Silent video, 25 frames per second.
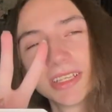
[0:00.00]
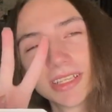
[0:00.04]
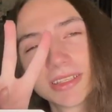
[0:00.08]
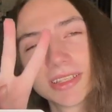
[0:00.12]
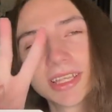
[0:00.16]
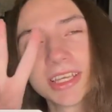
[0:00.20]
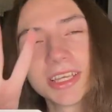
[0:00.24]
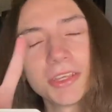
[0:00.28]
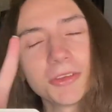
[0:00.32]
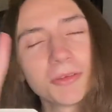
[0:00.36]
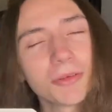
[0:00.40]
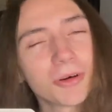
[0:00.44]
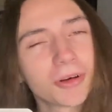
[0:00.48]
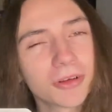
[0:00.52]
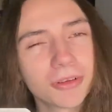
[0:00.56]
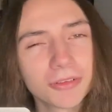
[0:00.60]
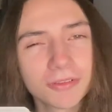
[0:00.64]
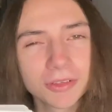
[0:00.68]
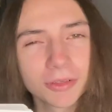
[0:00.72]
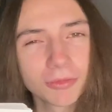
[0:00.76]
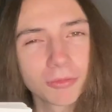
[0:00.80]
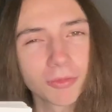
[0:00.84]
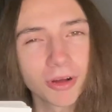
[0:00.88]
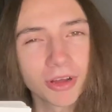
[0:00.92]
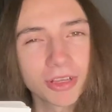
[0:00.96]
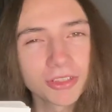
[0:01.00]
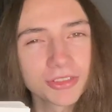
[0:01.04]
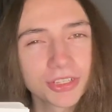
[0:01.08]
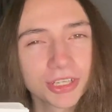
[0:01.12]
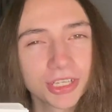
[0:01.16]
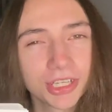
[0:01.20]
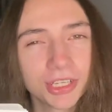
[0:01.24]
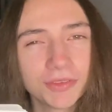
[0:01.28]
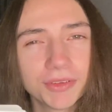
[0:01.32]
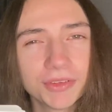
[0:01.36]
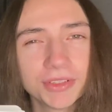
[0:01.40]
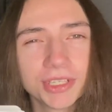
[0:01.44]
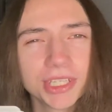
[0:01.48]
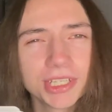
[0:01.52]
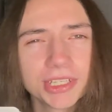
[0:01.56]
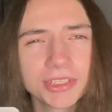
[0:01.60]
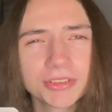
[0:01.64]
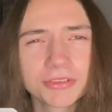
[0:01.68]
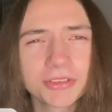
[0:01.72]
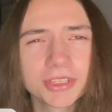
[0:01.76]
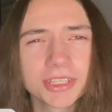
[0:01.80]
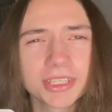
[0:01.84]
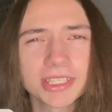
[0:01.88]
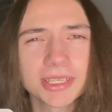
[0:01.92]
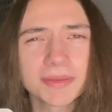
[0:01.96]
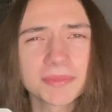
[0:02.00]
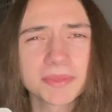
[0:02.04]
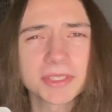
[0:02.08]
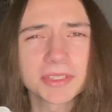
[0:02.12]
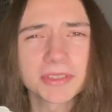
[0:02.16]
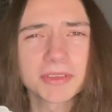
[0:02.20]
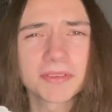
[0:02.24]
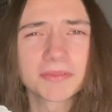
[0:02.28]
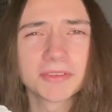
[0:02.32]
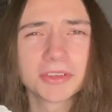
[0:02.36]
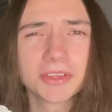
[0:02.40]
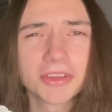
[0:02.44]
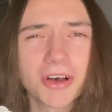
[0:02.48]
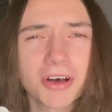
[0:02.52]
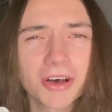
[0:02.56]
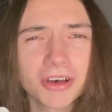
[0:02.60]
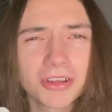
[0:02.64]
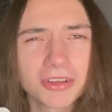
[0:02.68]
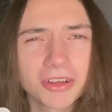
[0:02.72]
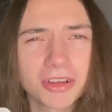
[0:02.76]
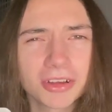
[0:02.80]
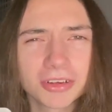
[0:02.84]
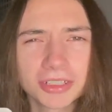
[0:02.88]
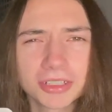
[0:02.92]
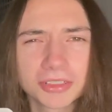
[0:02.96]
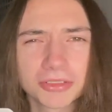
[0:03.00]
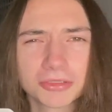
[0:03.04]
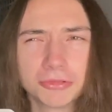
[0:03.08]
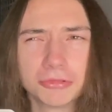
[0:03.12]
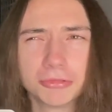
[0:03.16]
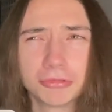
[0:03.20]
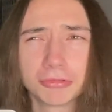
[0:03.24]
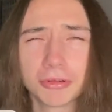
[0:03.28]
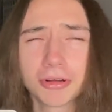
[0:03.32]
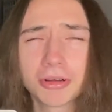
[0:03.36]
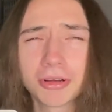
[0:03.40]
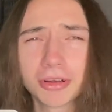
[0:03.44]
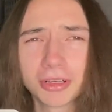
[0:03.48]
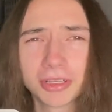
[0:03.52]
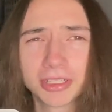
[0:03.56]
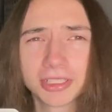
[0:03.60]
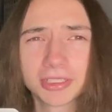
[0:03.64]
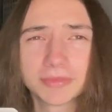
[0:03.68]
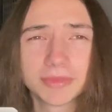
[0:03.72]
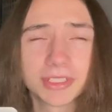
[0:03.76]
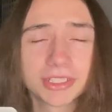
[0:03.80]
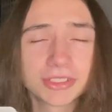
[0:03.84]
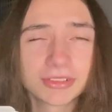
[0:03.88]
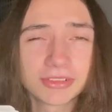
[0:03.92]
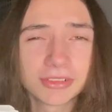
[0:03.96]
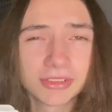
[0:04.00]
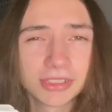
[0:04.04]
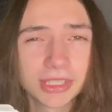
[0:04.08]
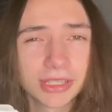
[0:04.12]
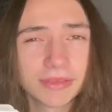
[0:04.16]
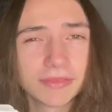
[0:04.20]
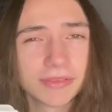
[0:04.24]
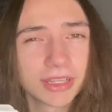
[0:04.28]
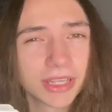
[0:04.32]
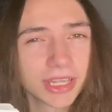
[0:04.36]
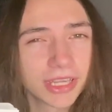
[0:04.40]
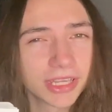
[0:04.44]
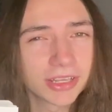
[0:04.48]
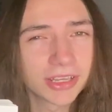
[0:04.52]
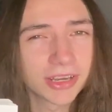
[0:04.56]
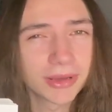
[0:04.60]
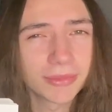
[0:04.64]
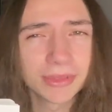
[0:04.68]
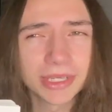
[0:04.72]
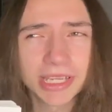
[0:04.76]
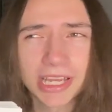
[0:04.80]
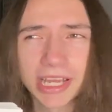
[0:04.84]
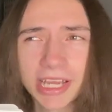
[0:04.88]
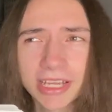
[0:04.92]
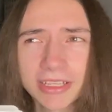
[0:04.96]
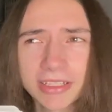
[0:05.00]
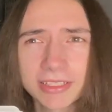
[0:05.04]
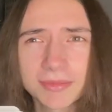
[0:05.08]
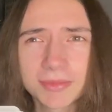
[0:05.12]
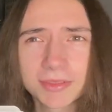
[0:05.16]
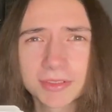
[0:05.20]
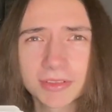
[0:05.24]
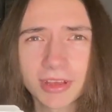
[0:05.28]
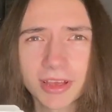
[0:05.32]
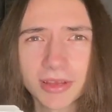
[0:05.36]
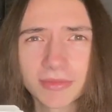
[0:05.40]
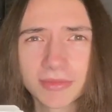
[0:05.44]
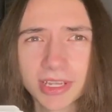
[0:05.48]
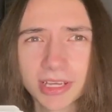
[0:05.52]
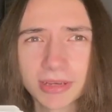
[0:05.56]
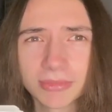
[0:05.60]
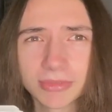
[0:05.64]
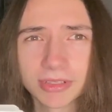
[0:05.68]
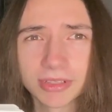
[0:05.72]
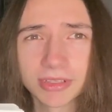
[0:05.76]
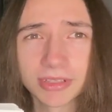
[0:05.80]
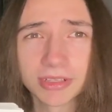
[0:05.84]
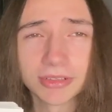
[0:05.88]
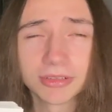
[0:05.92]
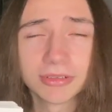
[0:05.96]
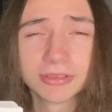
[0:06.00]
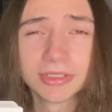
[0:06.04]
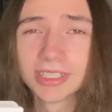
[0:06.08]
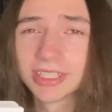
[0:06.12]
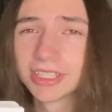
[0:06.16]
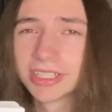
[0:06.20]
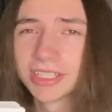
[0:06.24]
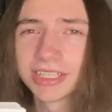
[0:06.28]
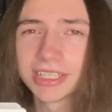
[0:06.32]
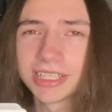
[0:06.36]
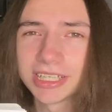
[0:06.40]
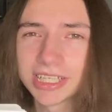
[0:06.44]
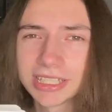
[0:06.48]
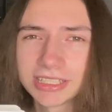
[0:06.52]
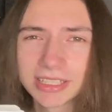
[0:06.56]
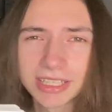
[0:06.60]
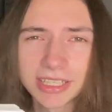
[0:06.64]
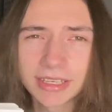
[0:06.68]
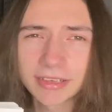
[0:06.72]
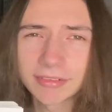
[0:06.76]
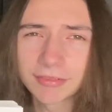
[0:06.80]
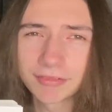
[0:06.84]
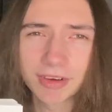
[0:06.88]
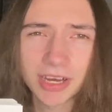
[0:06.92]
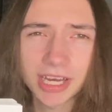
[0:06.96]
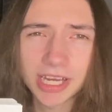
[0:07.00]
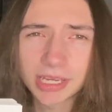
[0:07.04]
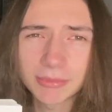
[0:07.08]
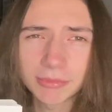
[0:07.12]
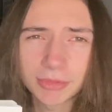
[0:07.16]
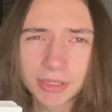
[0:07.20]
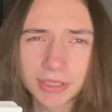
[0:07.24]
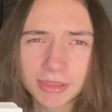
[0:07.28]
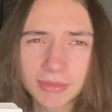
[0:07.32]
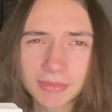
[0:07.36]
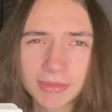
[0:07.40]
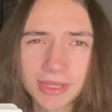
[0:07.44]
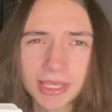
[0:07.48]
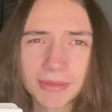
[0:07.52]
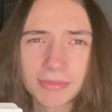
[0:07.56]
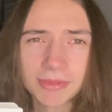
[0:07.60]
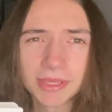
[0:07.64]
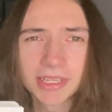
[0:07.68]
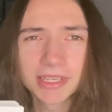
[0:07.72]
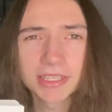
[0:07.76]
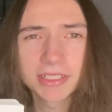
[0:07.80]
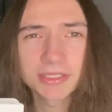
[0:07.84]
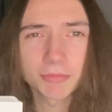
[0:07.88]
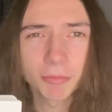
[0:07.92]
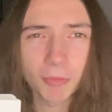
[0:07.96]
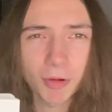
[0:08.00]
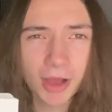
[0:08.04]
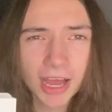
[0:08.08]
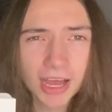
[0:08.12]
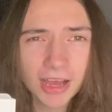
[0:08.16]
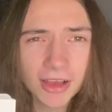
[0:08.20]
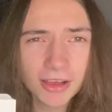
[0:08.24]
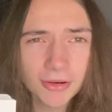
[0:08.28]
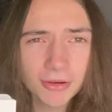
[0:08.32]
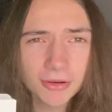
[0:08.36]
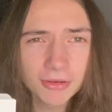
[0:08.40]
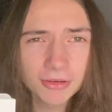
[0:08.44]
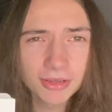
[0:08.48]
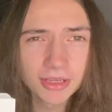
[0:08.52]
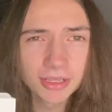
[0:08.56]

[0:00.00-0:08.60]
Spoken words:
thank you all for watching, and if you did enjoy this episode of Non-Artist Draws, make sure to leave a like, comment, and subscribe down below, and like, vibe with me, because wow!